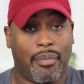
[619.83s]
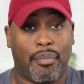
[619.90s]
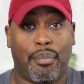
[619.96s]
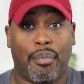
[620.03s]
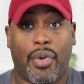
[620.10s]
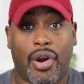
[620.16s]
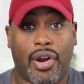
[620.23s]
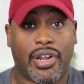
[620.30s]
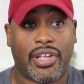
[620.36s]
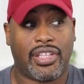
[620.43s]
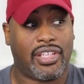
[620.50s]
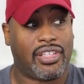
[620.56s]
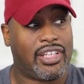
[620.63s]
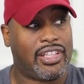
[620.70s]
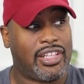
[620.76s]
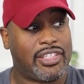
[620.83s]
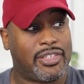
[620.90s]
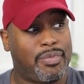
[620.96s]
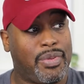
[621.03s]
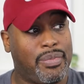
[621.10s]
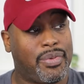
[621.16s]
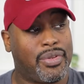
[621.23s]
marketing that
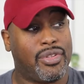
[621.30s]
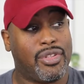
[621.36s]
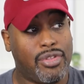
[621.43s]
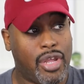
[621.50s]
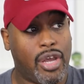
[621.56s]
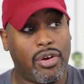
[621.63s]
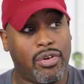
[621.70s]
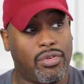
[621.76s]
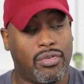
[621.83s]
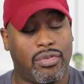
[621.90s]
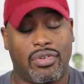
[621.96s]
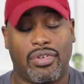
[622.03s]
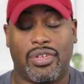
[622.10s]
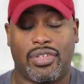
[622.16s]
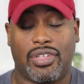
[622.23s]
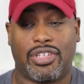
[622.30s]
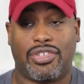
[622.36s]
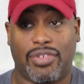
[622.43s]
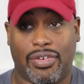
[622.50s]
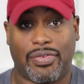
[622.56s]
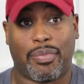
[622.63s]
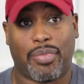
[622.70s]
lets people know
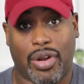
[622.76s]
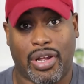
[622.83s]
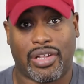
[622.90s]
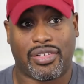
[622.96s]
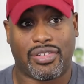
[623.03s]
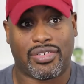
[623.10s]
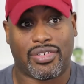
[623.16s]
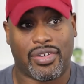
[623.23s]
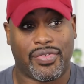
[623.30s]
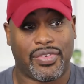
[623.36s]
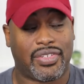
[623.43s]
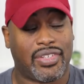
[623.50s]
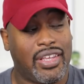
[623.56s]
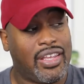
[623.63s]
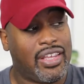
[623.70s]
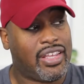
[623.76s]
that you have a product or service.